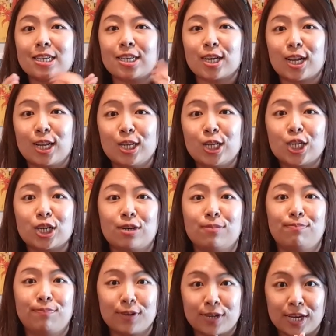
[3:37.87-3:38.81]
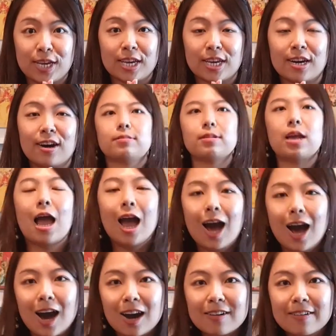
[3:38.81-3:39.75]
clinch a booking.
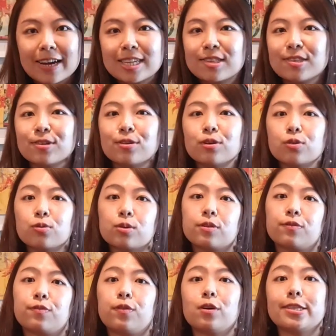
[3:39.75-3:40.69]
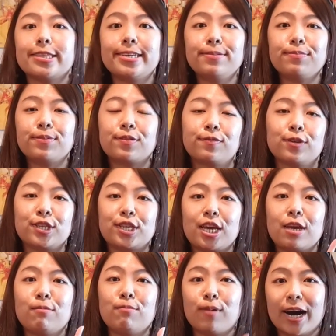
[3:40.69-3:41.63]
Alright, so those were the 4 tips for
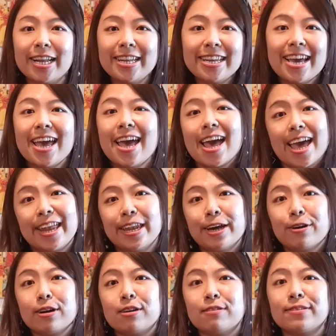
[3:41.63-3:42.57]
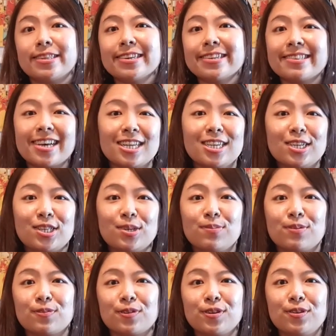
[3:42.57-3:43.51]
day 1, and now I have 6 other
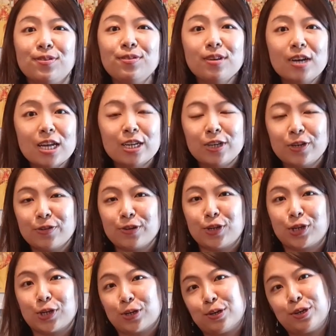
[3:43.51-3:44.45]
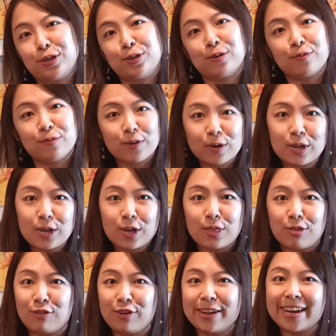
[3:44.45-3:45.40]
tips for you to enjoy your 4-day
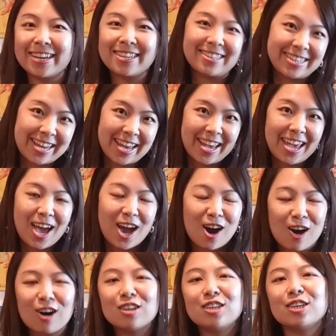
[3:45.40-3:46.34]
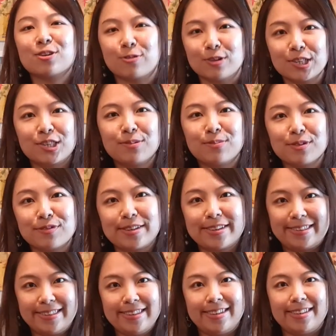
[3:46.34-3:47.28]
3-night stay on the Quantum of the
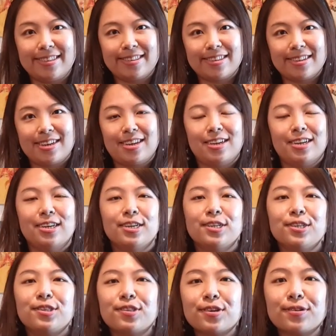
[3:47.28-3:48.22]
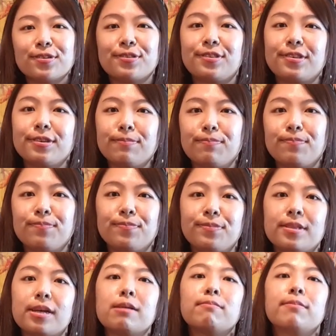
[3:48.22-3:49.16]
Seas. So tip
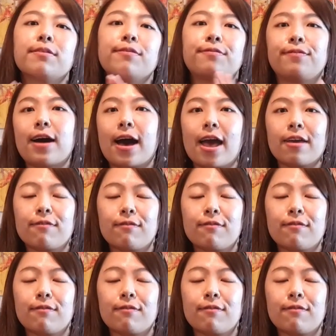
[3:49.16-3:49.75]
number 5,